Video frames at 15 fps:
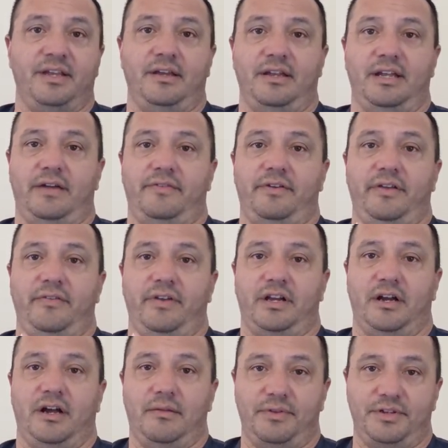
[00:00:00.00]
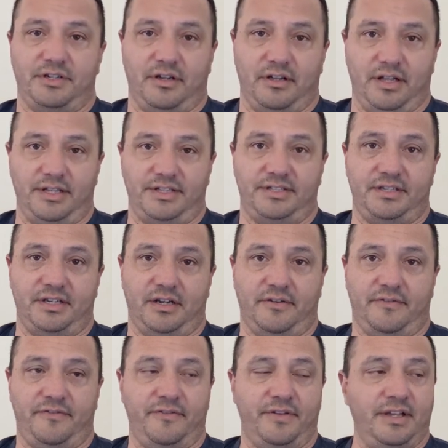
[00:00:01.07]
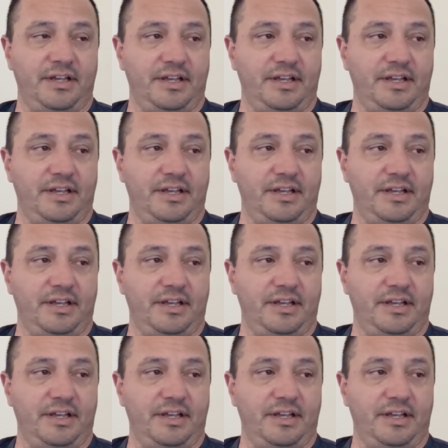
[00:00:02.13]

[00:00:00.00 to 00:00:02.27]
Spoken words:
And after you've accomplished all that stuff,